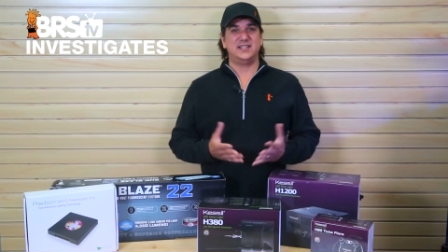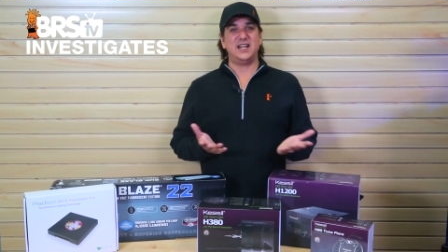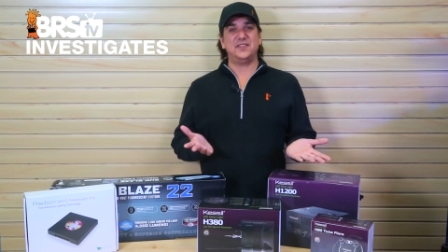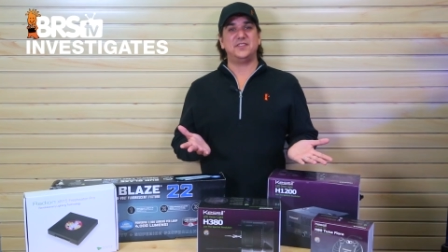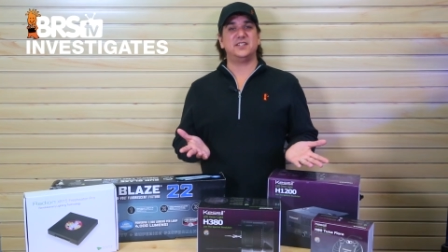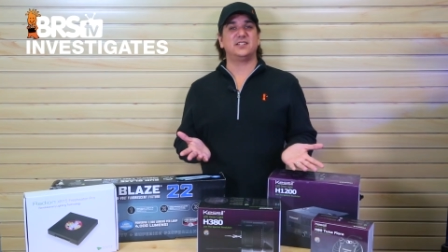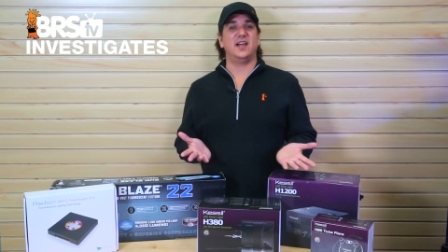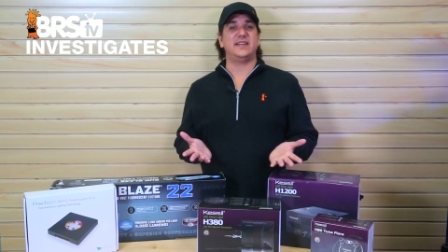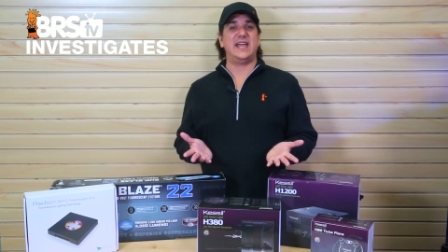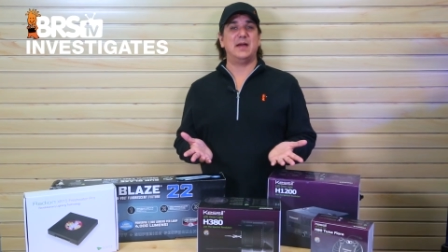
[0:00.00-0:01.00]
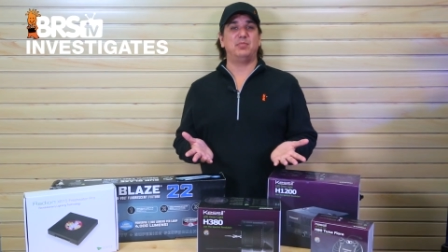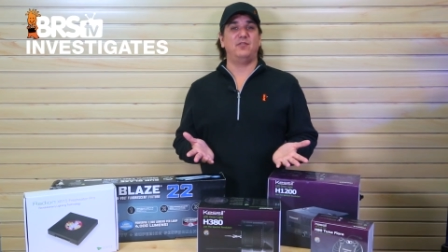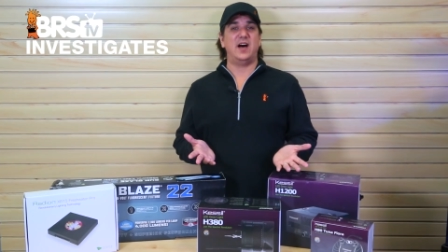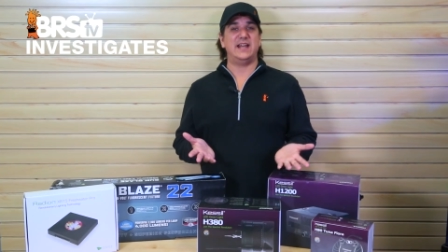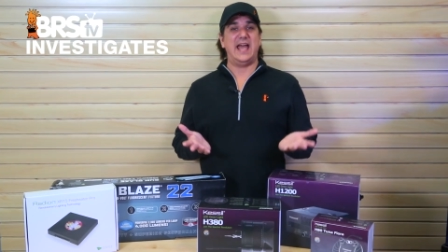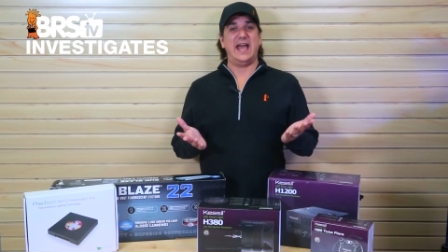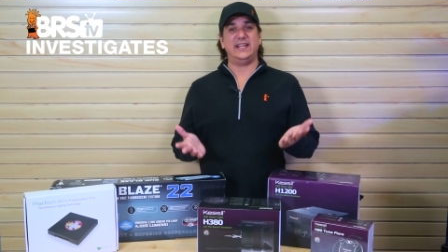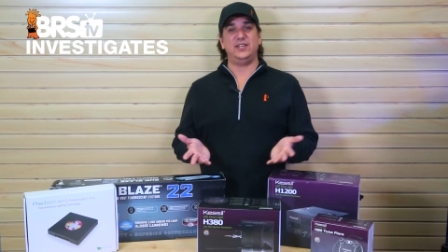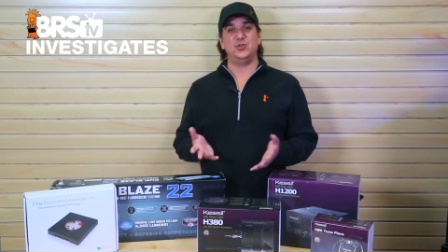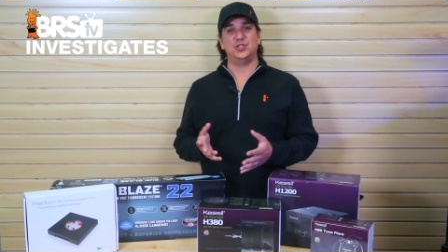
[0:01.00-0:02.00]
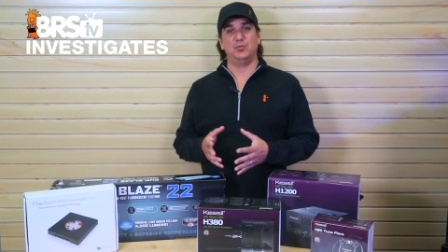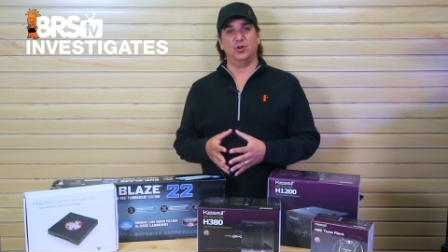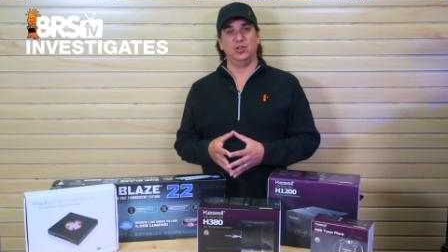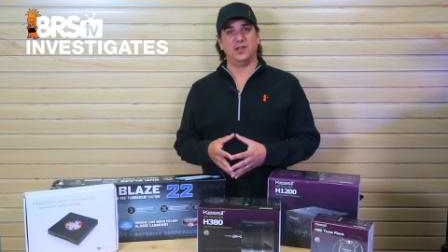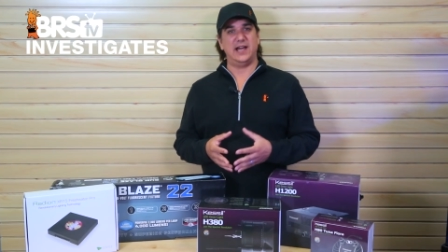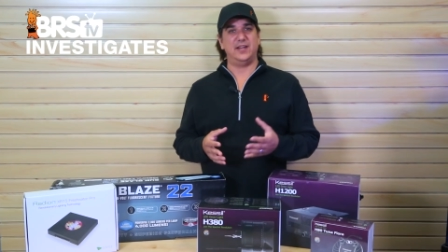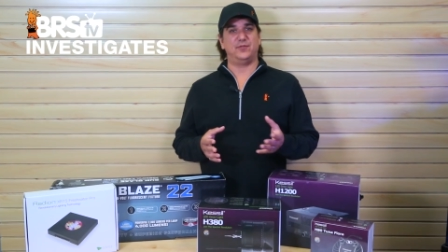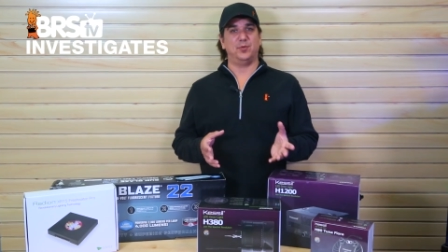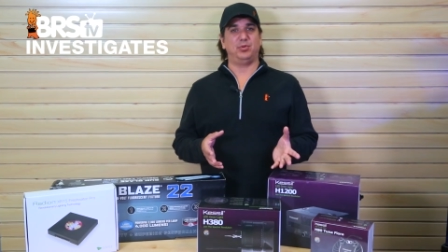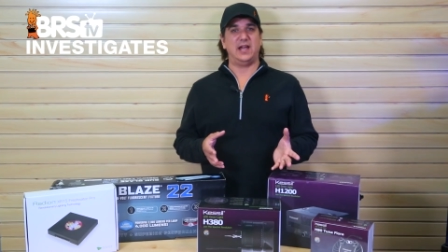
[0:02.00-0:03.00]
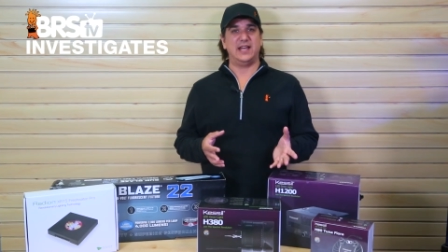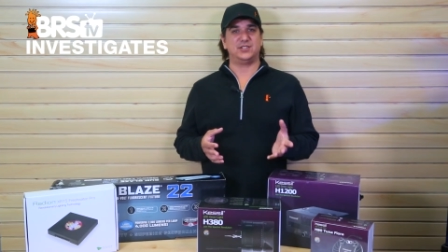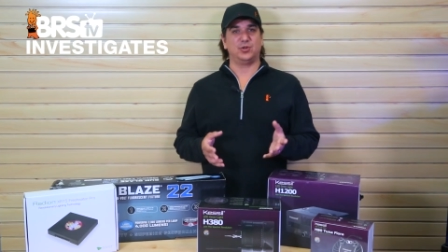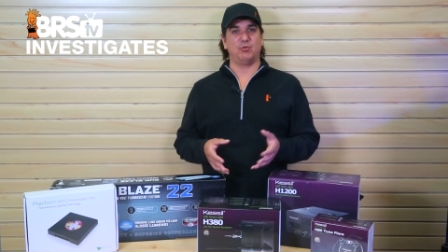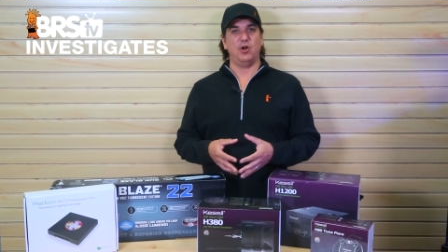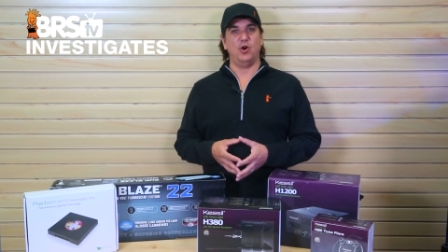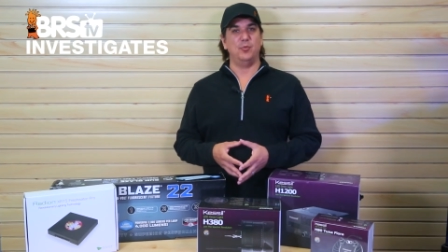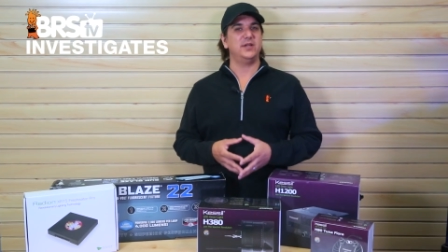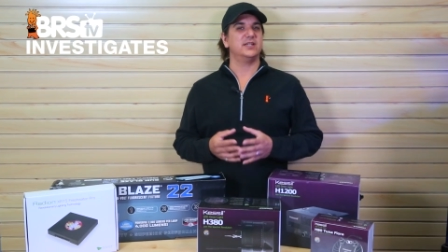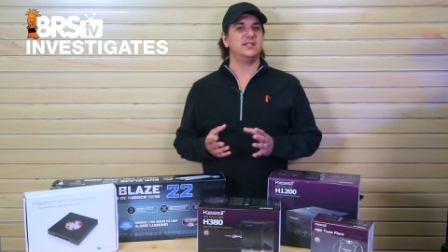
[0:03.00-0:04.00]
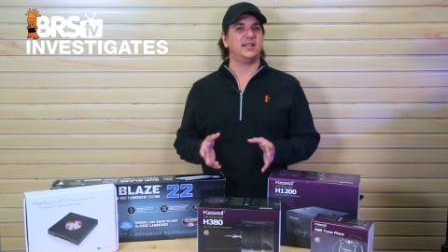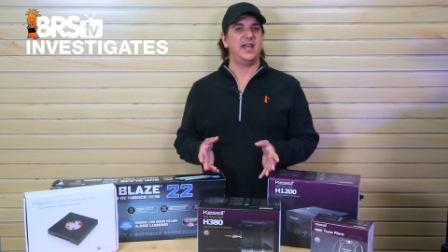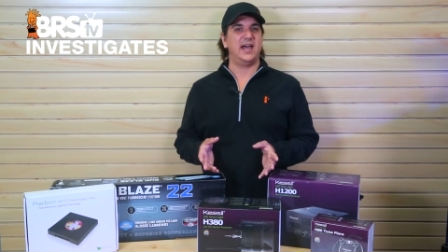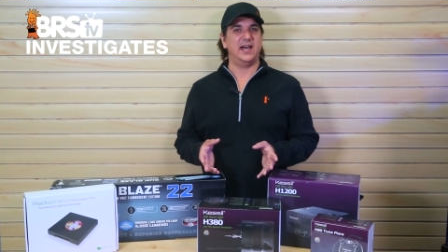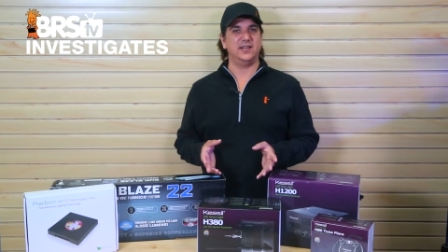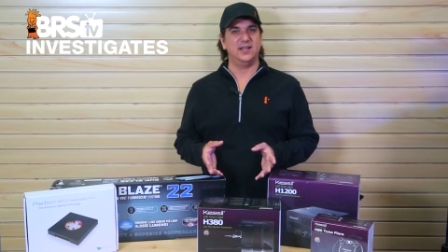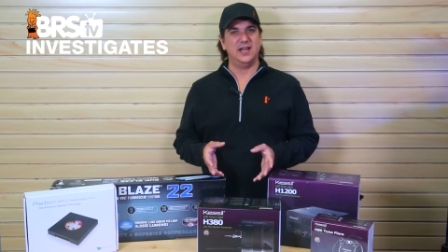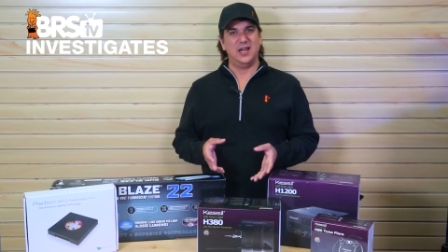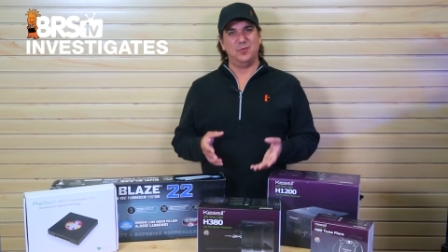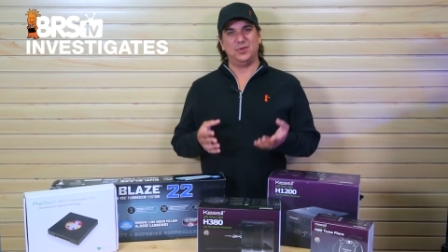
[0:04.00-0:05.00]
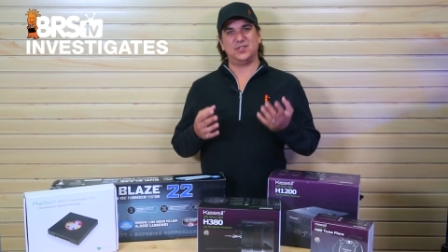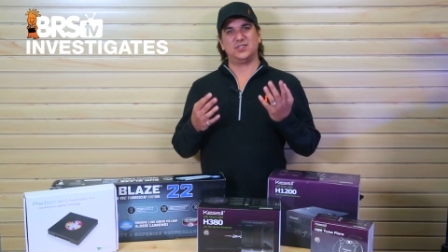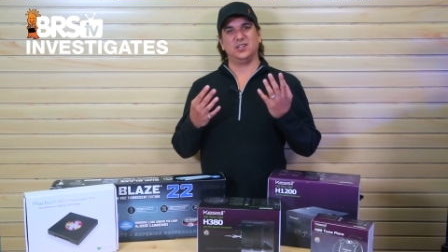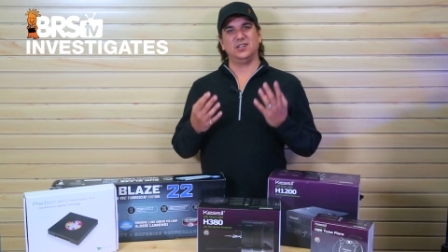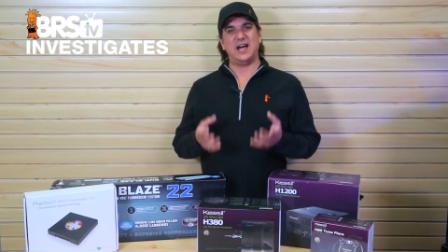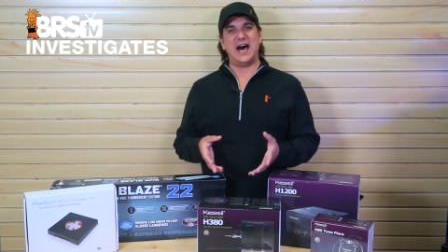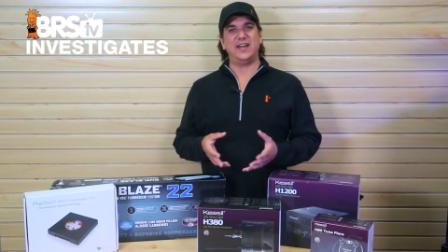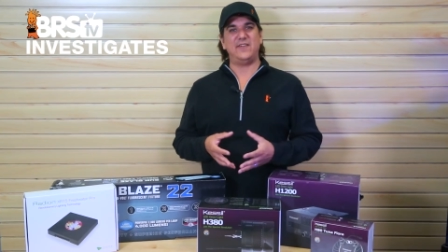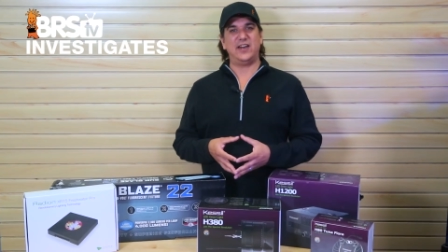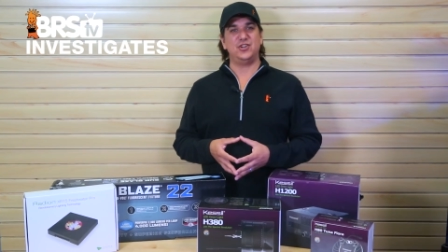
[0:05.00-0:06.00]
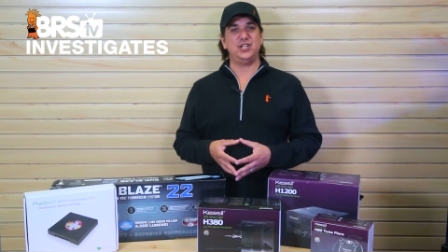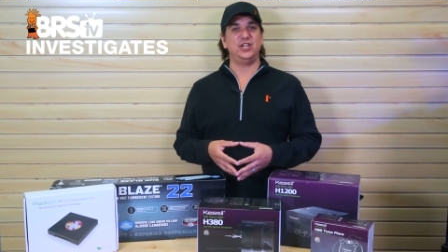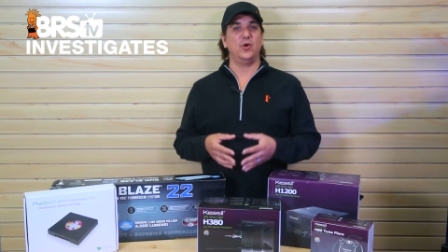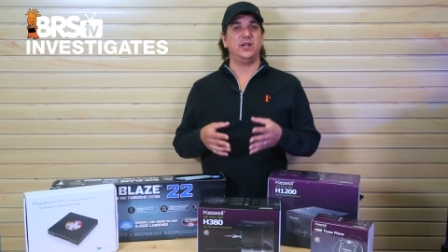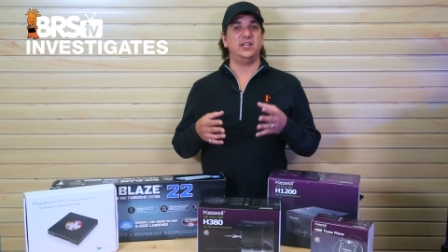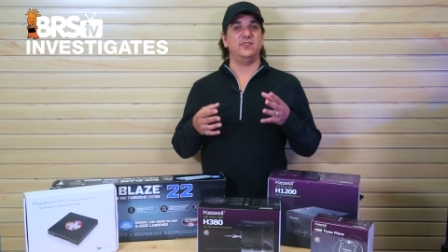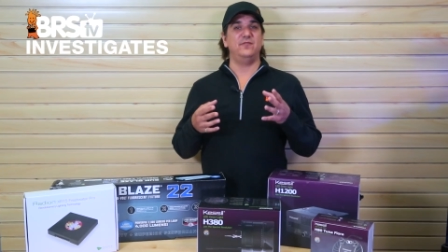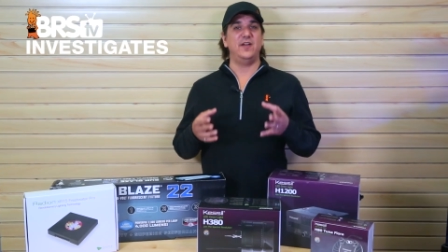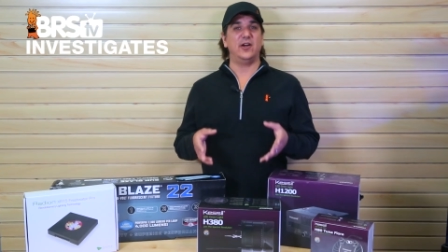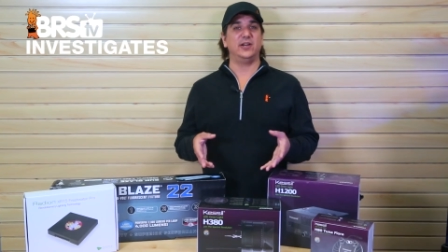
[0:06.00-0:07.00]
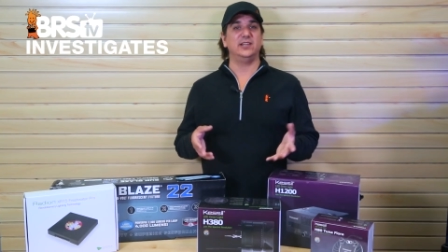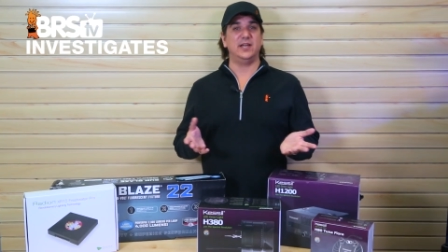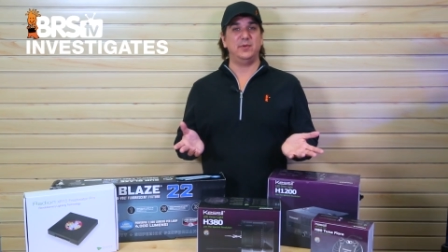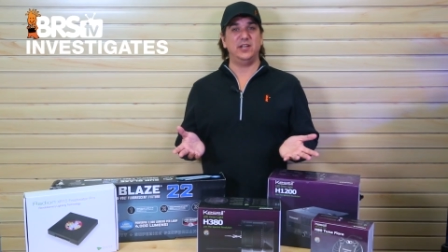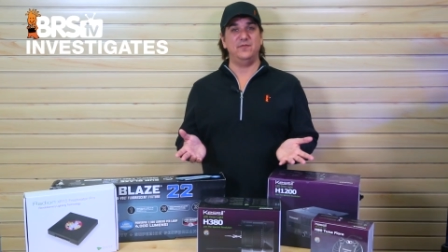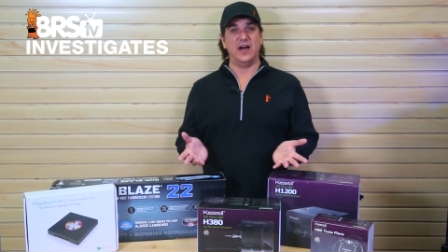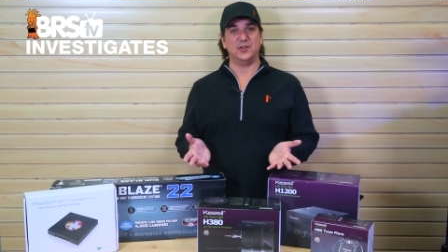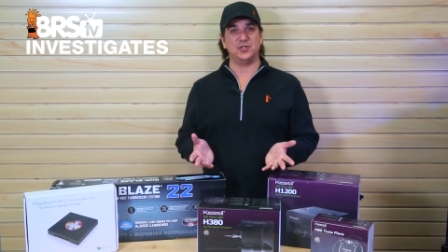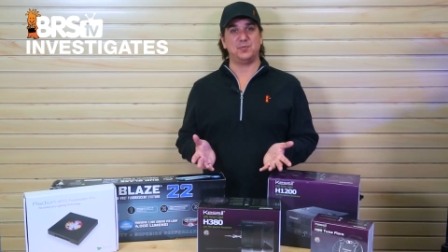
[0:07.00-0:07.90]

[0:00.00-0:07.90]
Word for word: It's not that this light can't provide any usable light for plants to grow, because it can, but there's a lot of energy going into very limited value